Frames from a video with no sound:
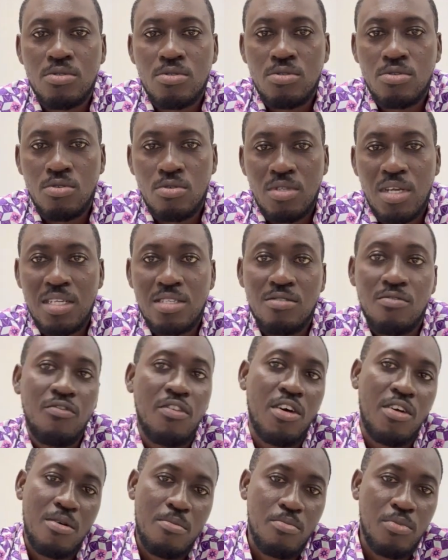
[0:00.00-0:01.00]
So that's
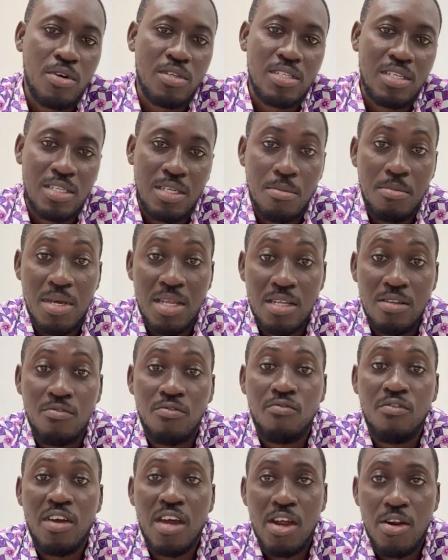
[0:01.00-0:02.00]
very important. They made it
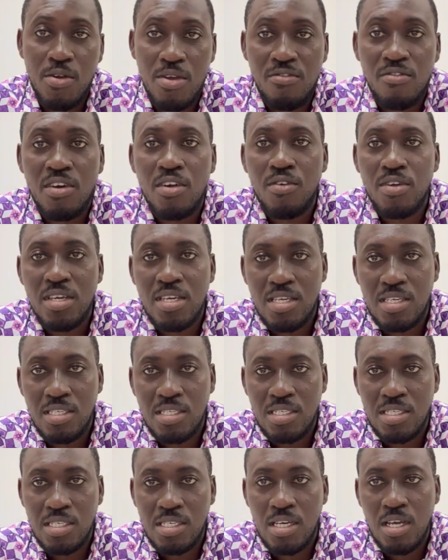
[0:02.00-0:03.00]
very, very
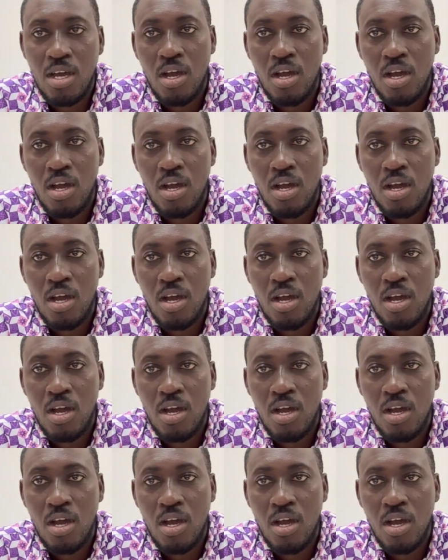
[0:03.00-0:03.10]
easy.